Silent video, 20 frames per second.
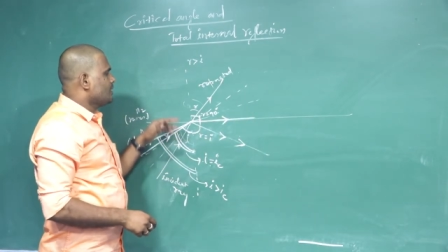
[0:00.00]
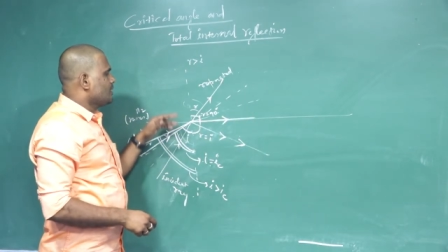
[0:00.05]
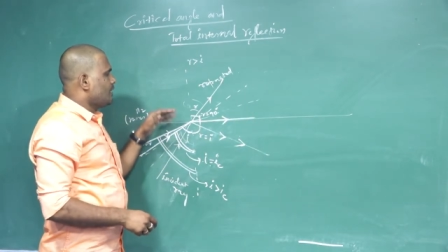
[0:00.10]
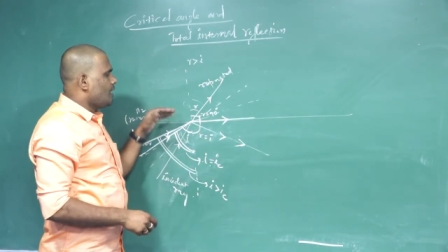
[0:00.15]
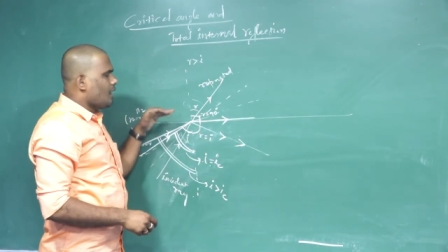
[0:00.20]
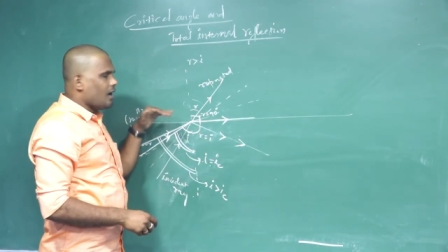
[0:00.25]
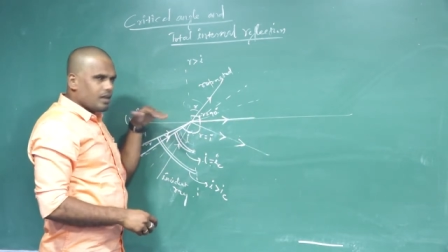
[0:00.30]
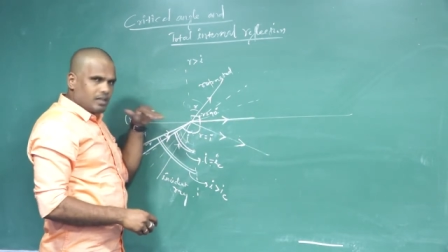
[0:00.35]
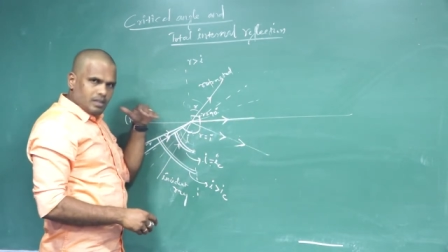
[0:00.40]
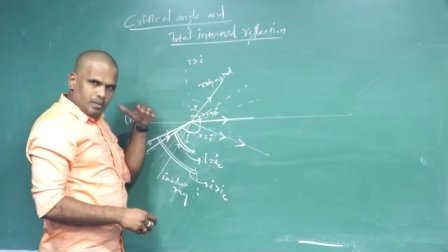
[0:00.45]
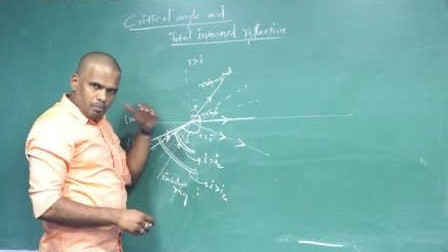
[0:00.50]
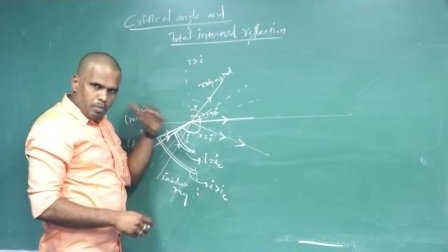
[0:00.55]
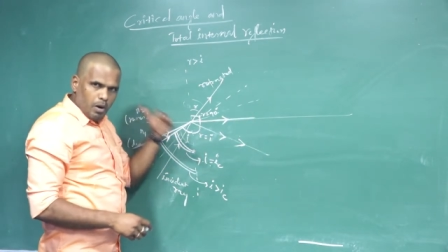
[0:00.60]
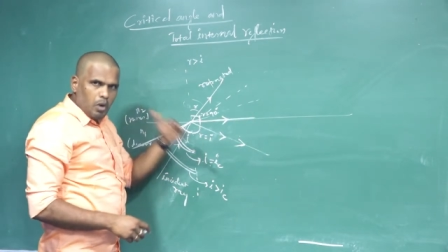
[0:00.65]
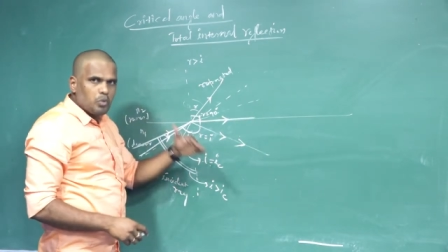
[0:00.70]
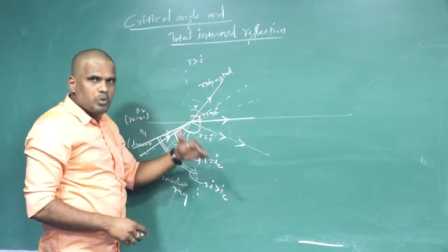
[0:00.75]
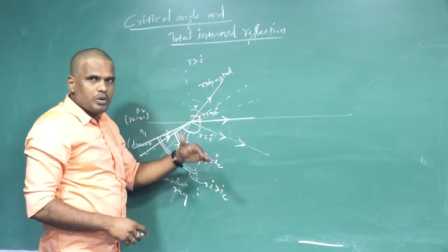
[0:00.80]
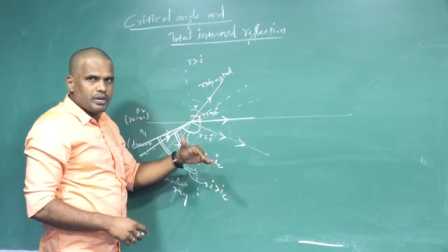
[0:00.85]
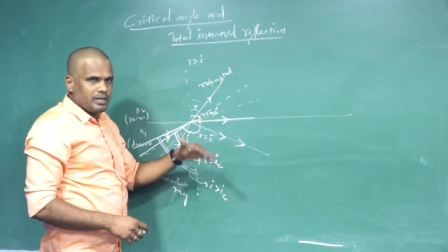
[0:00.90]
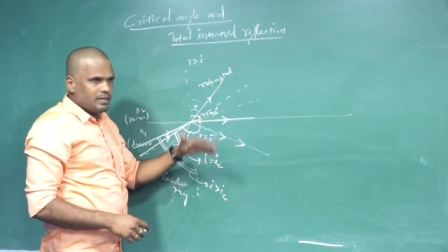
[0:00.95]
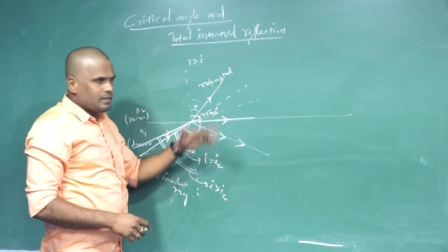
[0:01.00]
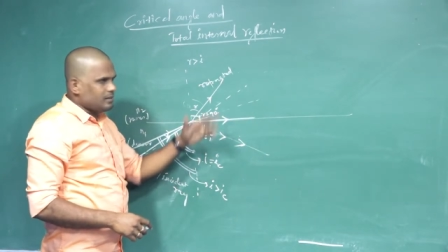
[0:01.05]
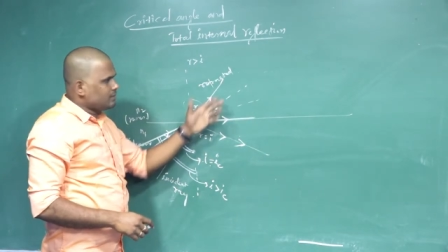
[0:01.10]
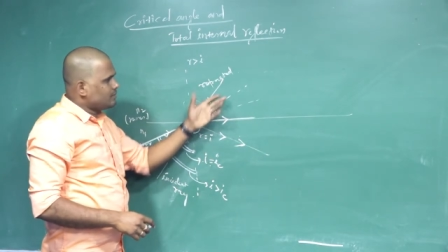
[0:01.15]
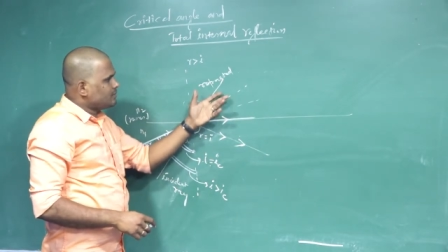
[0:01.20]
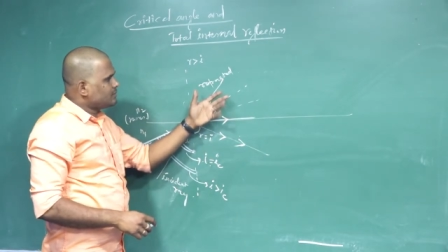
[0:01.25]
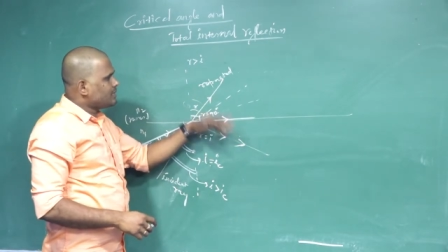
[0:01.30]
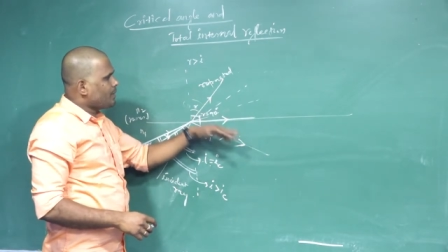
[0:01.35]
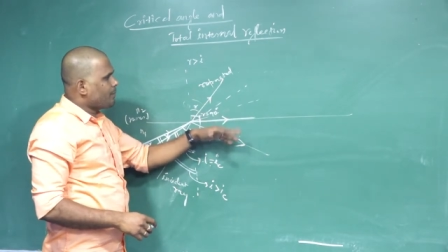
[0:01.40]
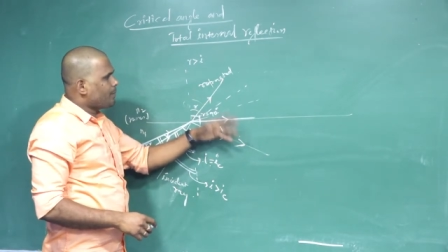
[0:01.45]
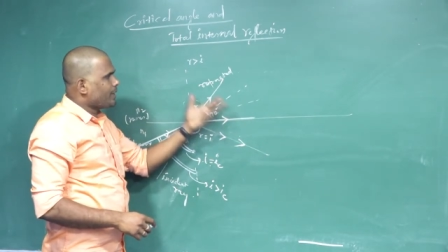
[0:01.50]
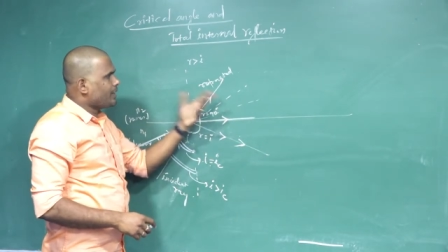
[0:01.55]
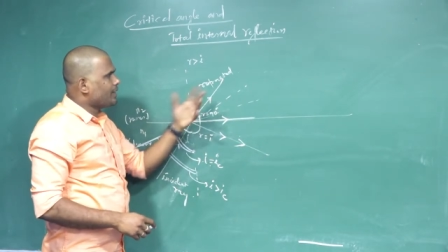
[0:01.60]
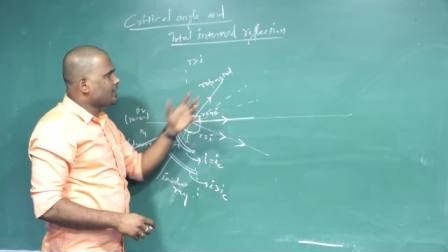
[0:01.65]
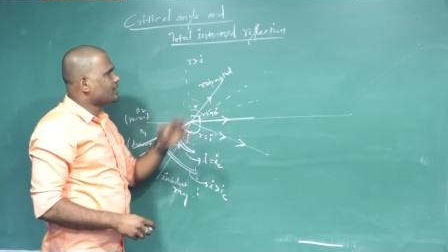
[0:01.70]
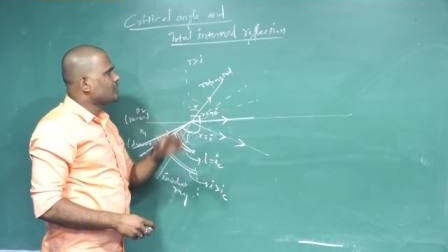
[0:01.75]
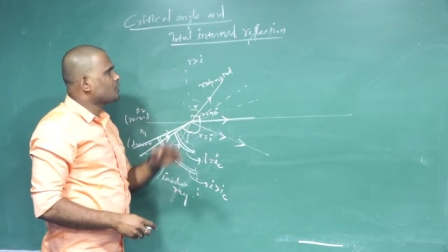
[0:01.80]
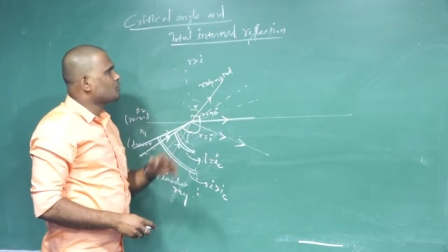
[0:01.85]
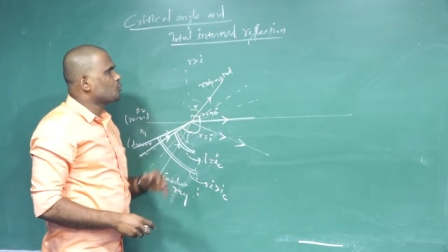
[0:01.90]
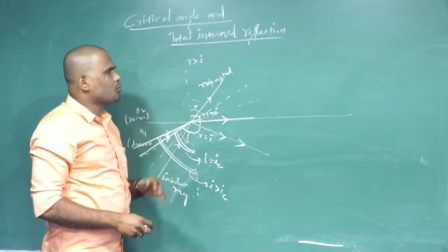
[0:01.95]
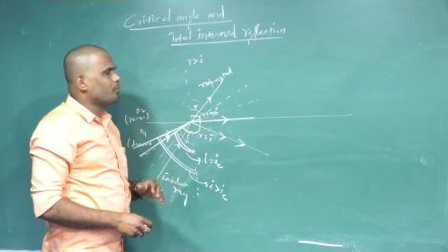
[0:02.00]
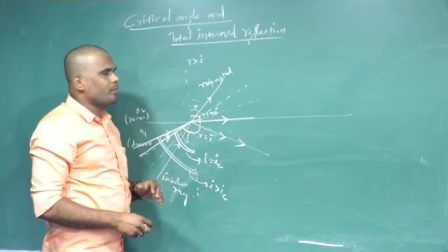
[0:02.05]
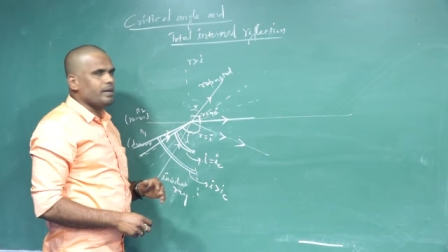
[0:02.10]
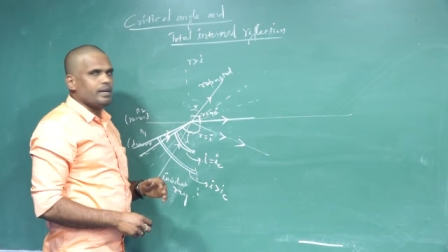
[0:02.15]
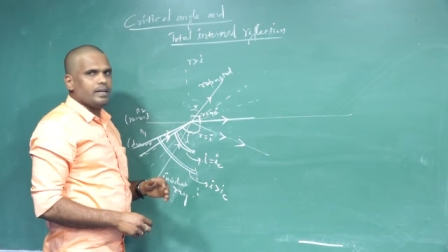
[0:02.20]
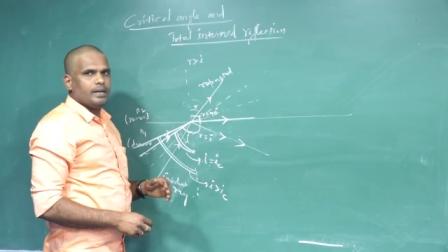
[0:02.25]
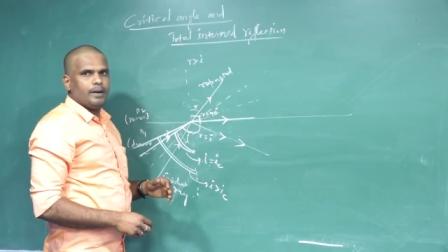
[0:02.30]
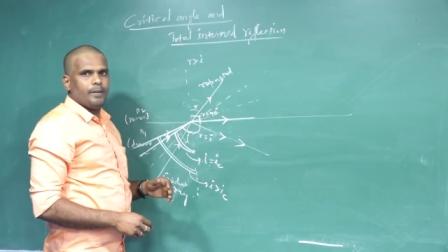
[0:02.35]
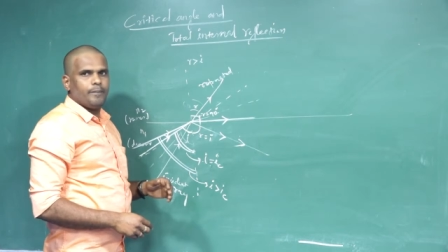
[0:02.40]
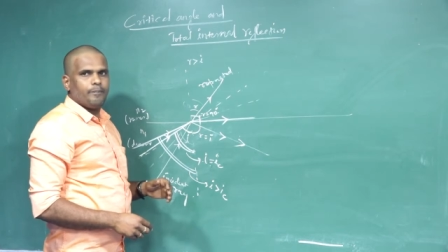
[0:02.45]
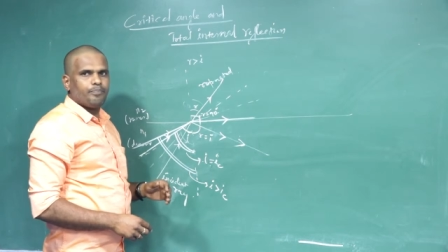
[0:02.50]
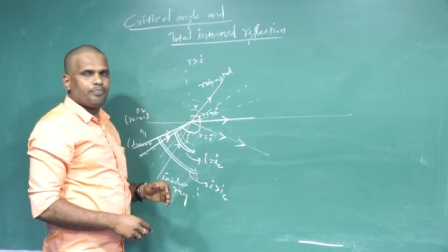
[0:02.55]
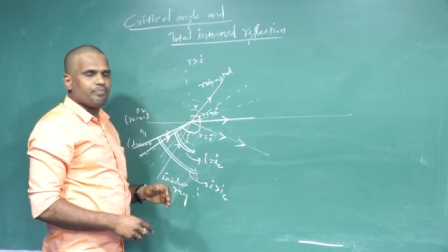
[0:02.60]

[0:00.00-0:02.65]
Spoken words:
or the boundary separating the two media.